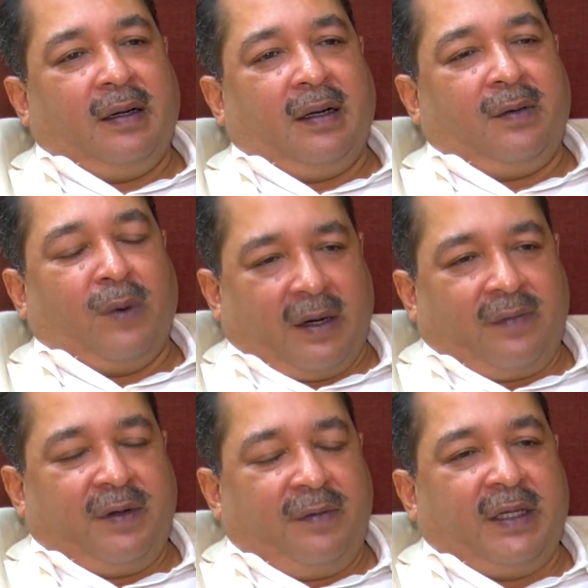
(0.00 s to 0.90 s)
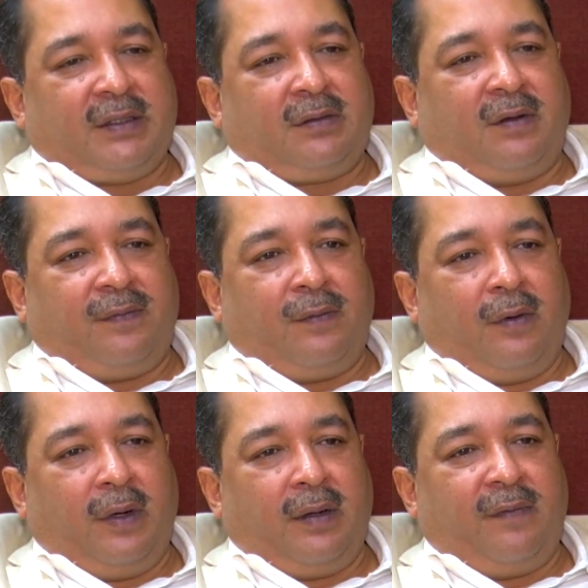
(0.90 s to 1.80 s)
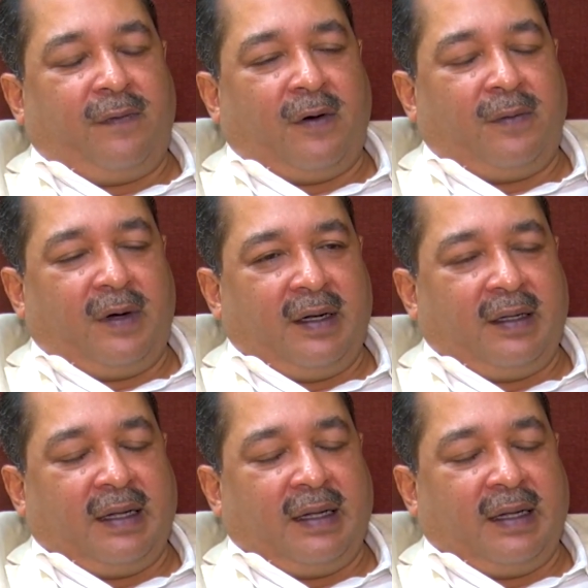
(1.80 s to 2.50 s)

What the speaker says: And one of the ways of going forward in